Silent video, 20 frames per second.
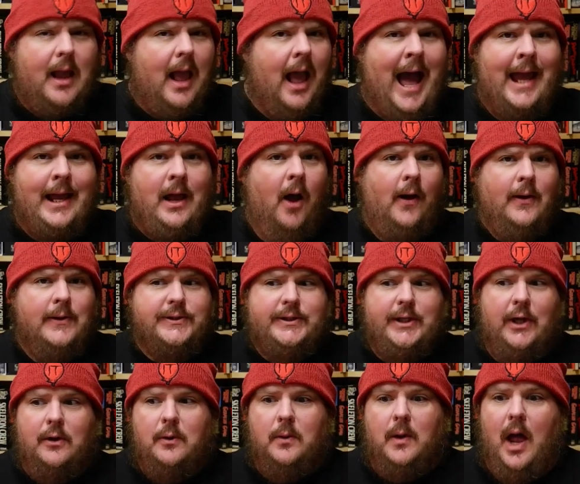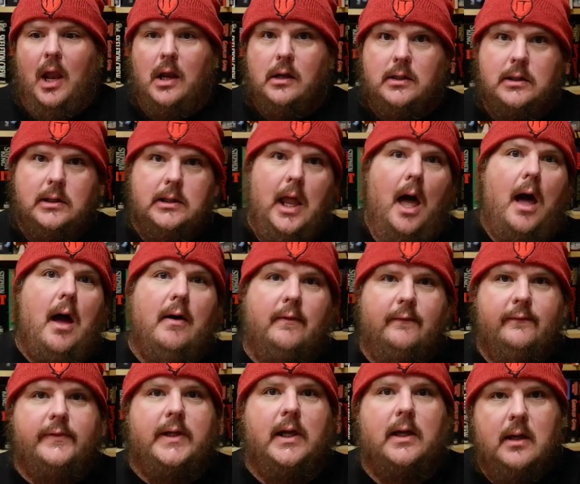I also
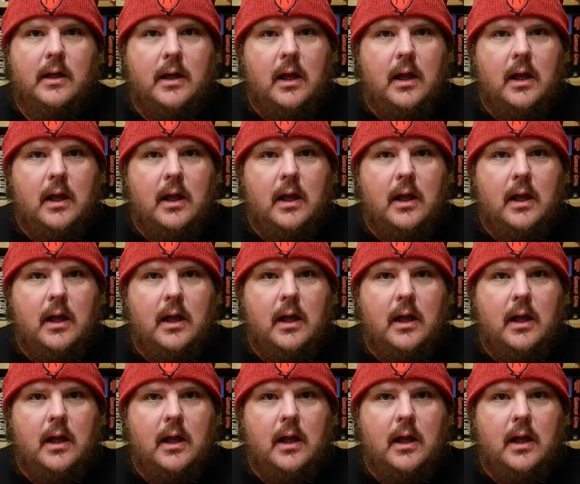loved,